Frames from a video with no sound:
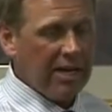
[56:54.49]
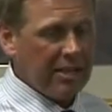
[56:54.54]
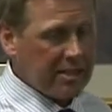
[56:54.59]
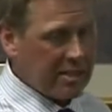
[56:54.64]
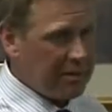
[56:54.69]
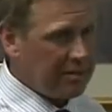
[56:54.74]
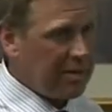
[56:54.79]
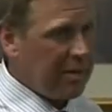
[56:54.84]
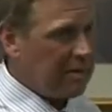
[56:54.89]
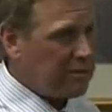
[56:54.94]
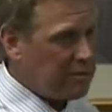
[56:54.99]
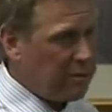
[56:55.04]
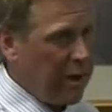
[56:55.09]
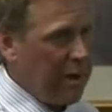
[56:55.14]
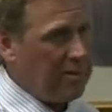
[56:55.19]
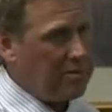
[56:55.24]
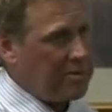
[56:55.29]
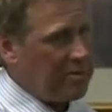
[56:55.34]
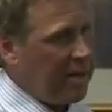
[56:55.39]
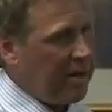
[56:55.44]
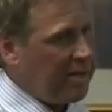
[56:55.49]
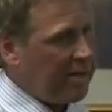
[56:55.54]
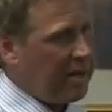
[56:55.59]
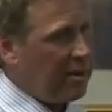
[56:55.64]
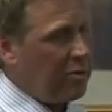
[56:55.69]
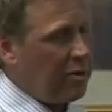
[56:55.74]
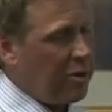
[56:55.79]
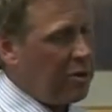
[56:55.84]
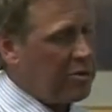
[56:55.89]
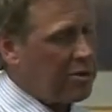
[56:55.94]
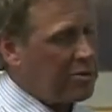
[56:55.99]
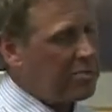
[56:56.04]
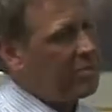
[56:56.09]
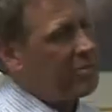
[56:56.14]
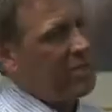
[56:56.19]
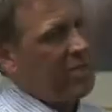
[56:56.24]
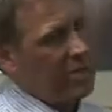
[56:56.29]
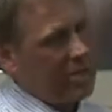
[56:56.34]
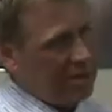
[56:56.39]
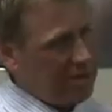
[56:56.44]
Sometimes problems might get worse,
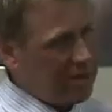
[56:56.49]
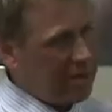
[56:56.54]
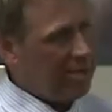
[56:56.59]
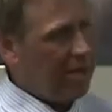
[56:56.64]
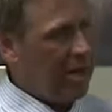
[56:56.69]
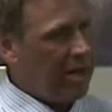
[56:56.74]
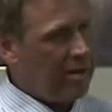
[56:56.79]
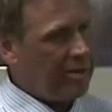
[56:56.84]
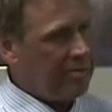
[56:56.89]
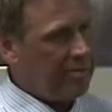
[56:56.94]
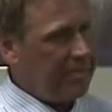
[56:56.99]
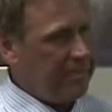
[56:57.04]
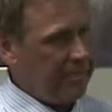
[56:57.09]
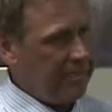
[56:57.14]
and then they'll get better.